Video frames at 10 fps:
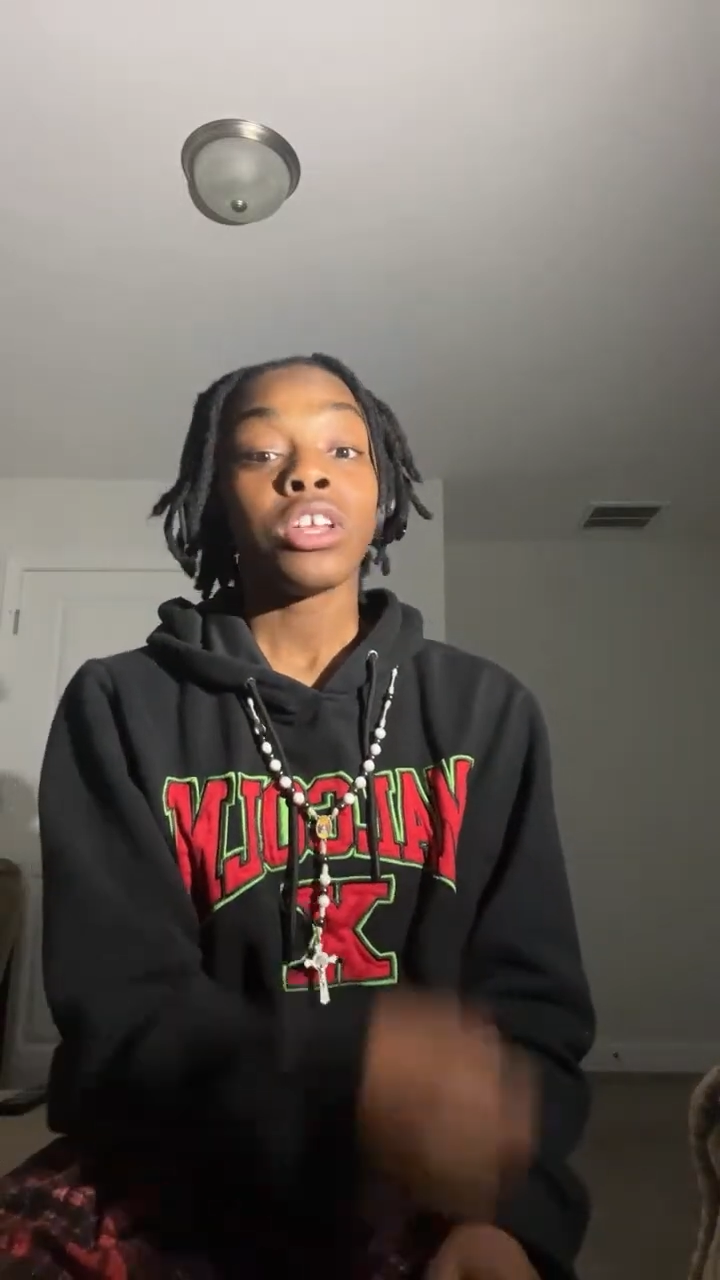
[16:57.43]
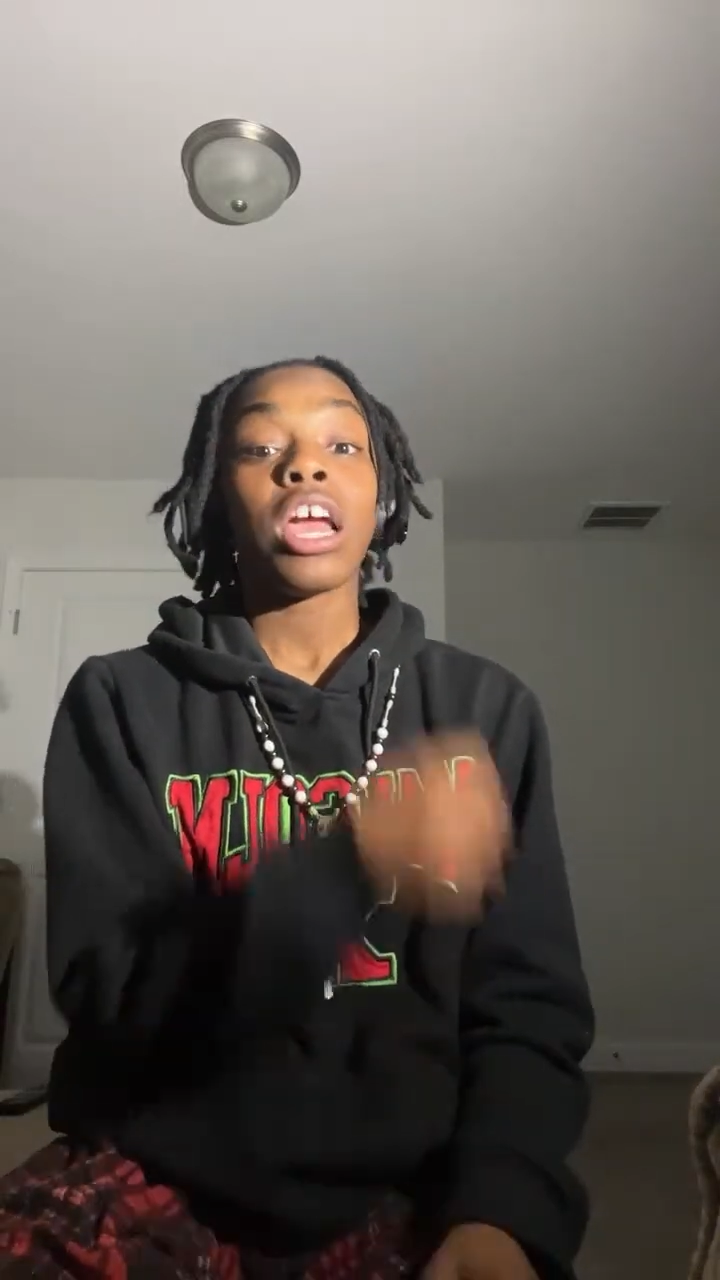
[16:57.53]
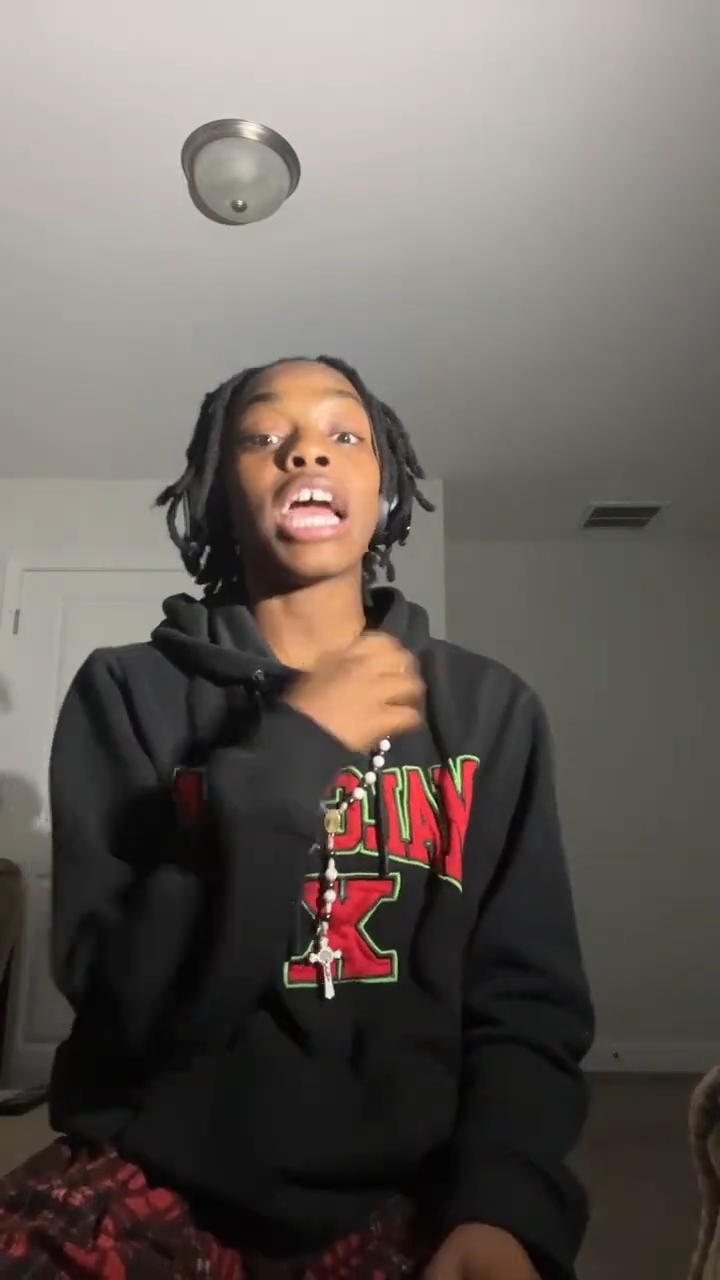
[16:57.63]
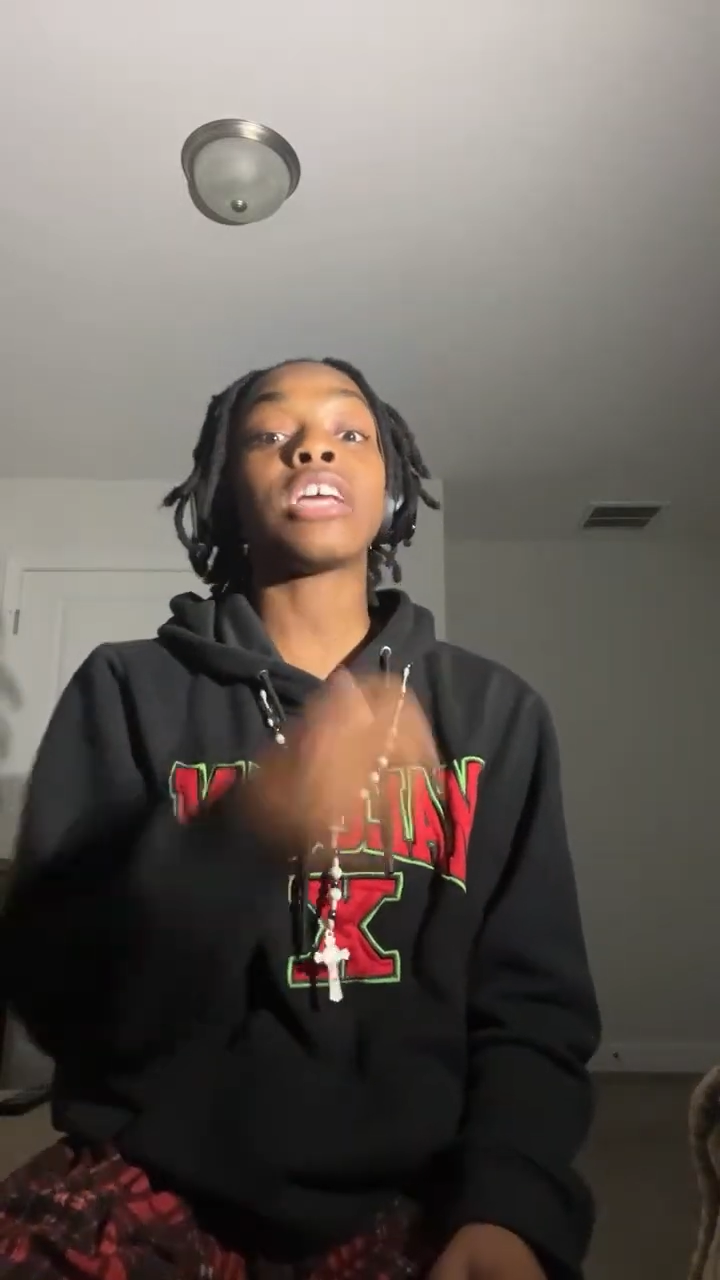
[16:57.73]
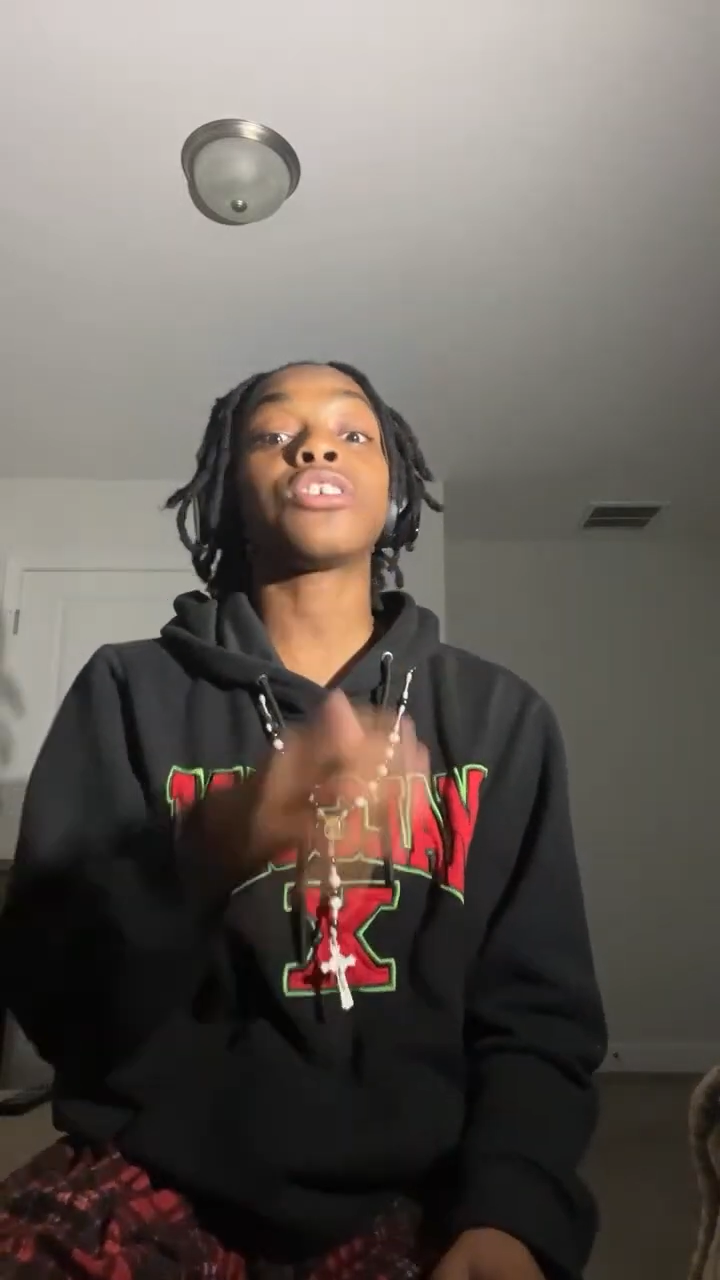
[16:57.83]

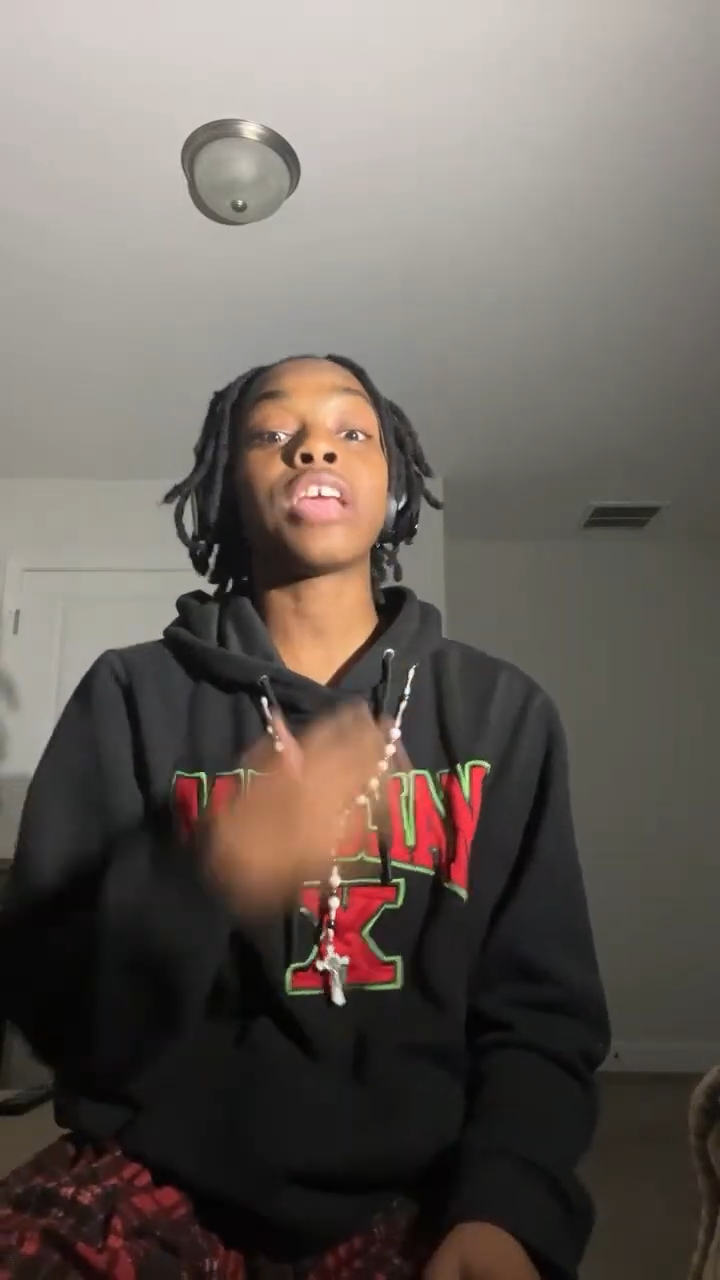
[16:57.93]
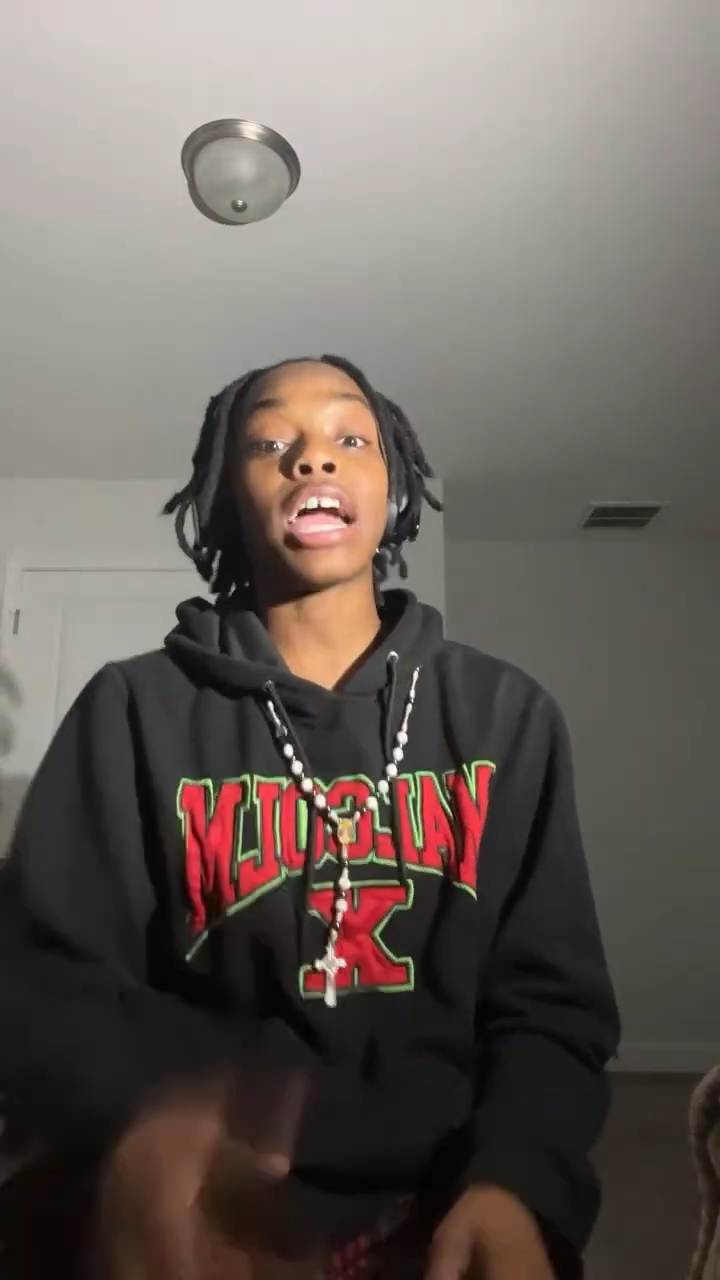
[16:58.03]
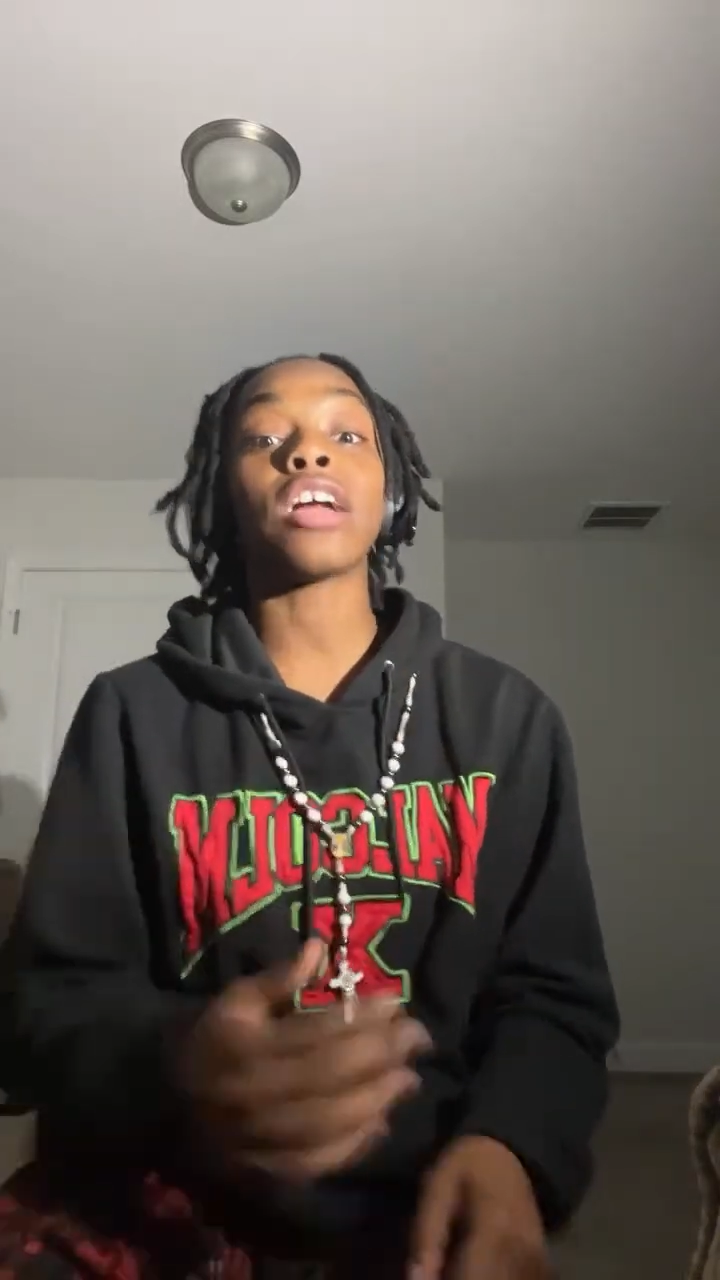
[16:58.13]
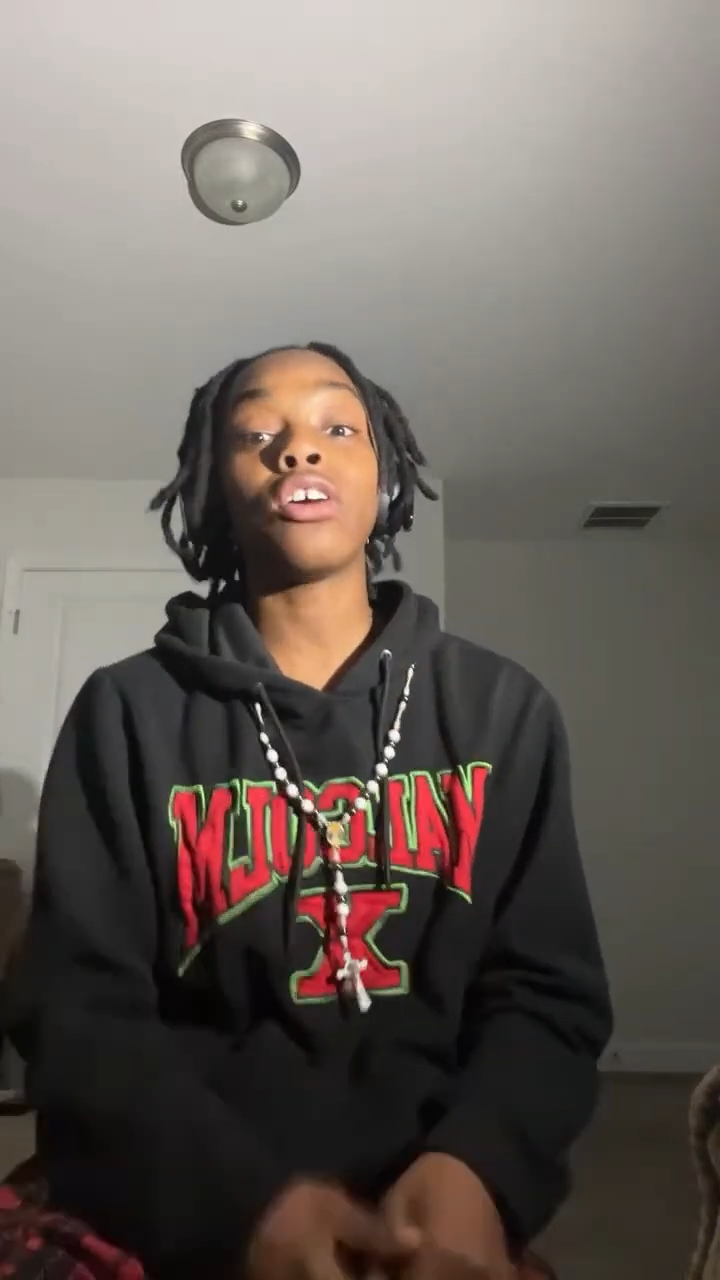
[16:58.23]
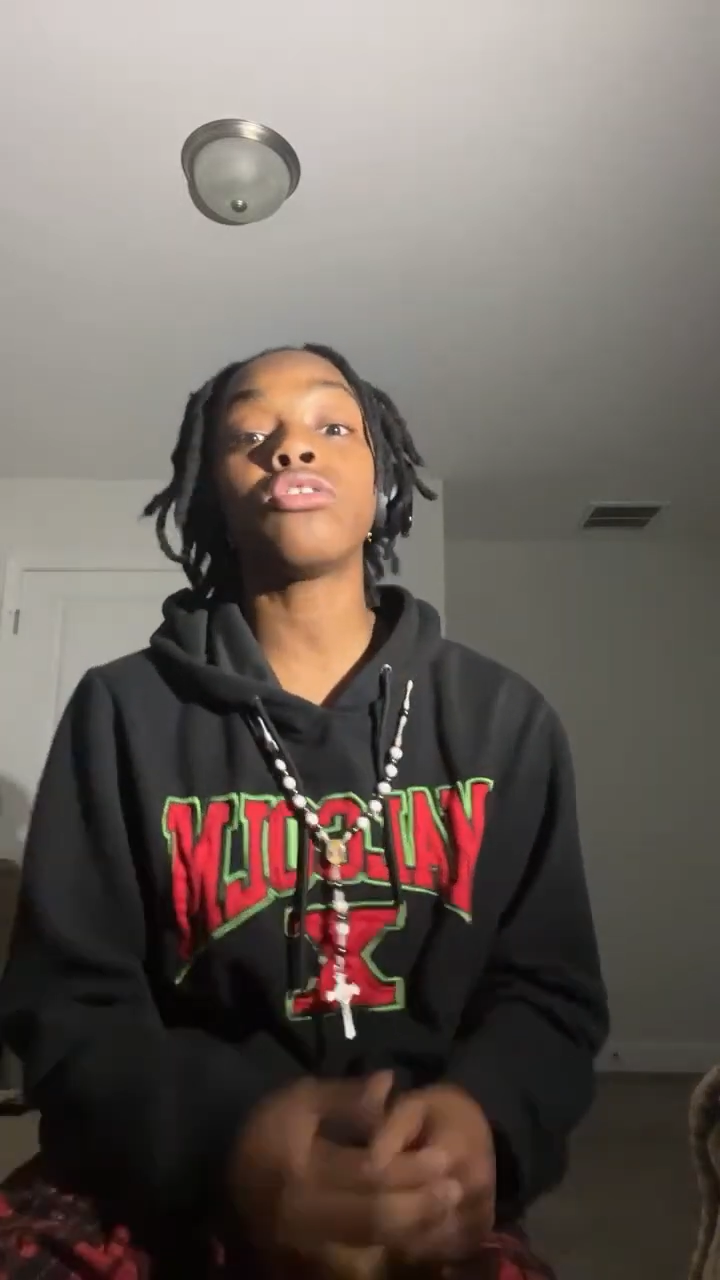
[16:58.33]
Actually,
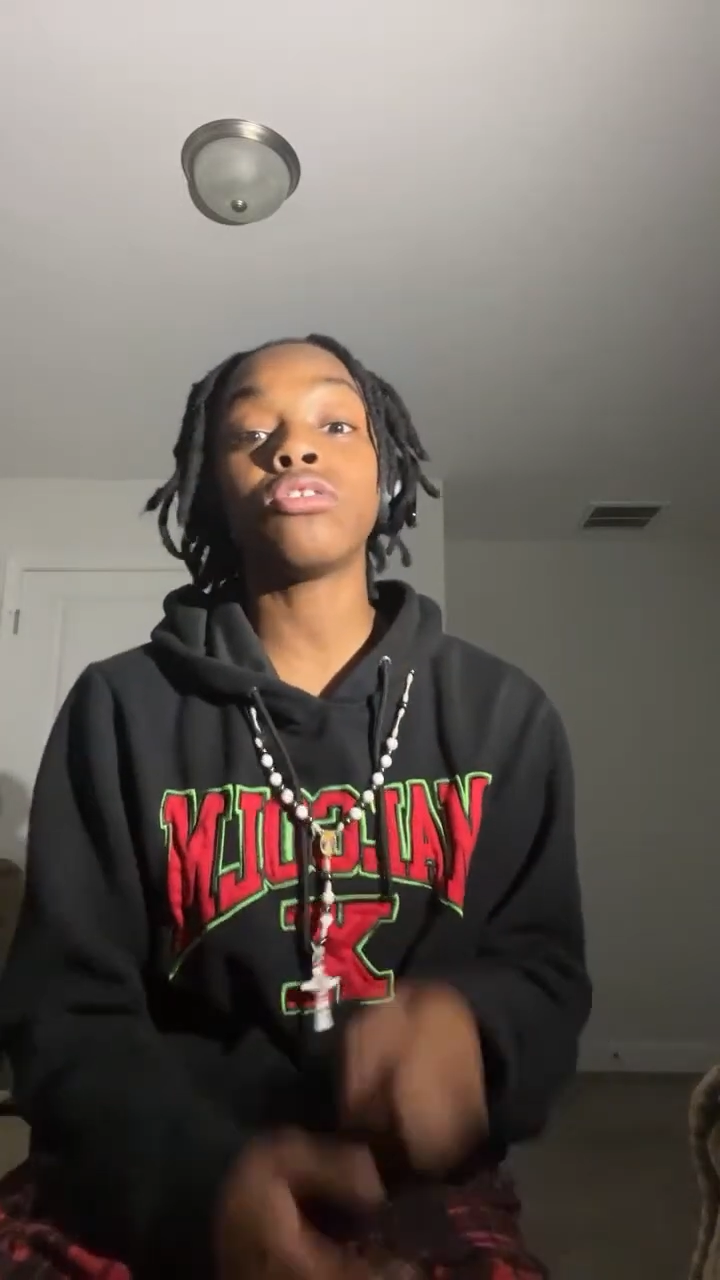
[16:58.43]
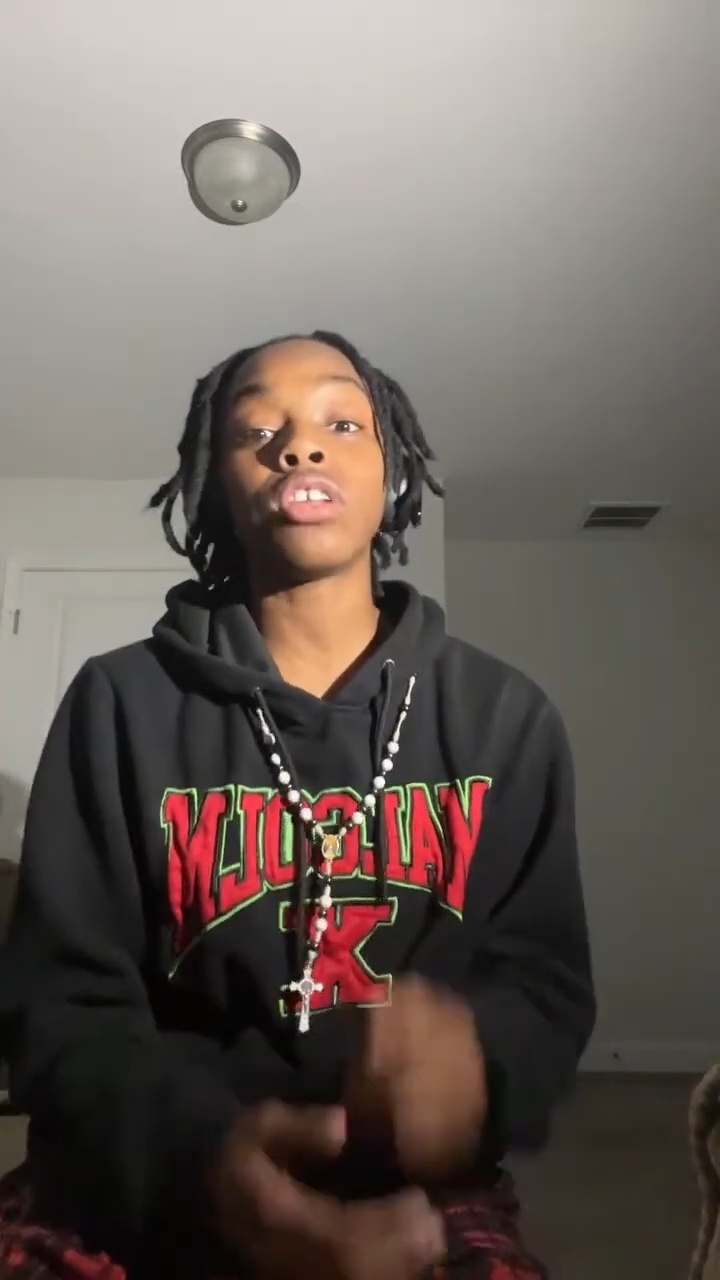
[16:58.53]
I go through the